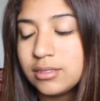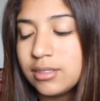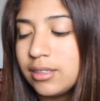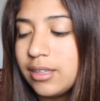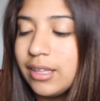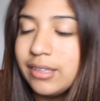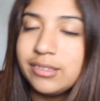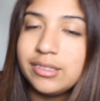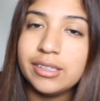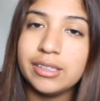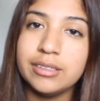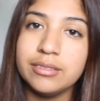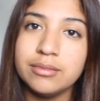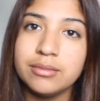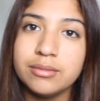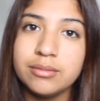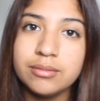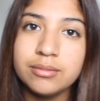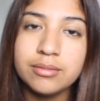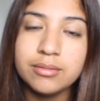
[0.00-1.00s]
That's it.
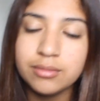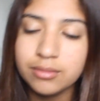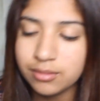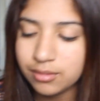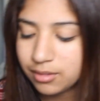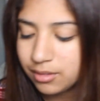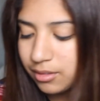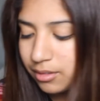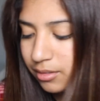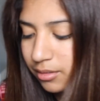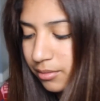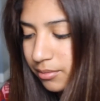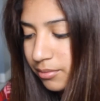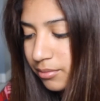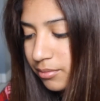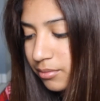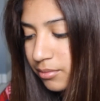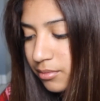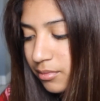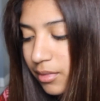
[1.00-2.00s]

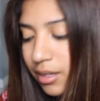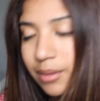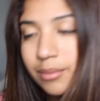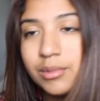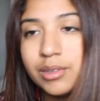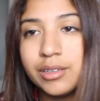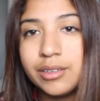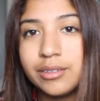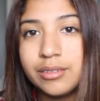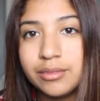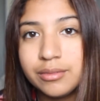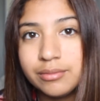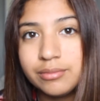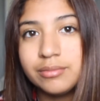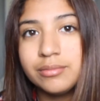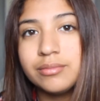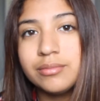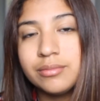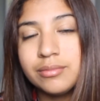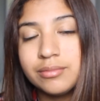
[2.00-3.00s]
I'm done.
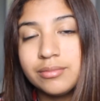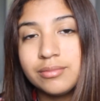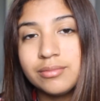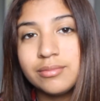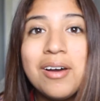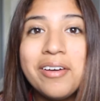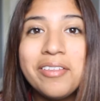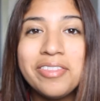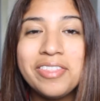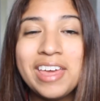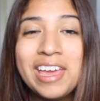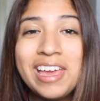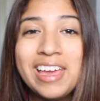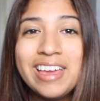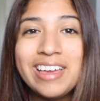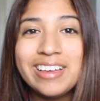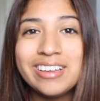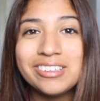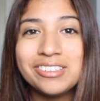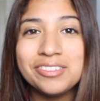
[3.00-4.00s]
Oh,
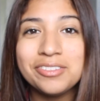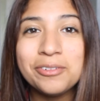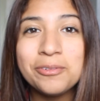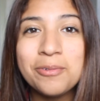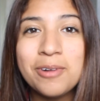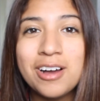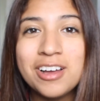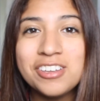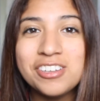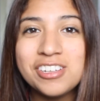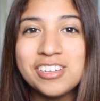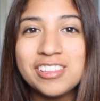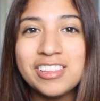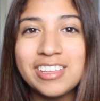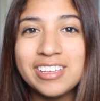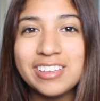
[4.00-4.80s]
thanks for watching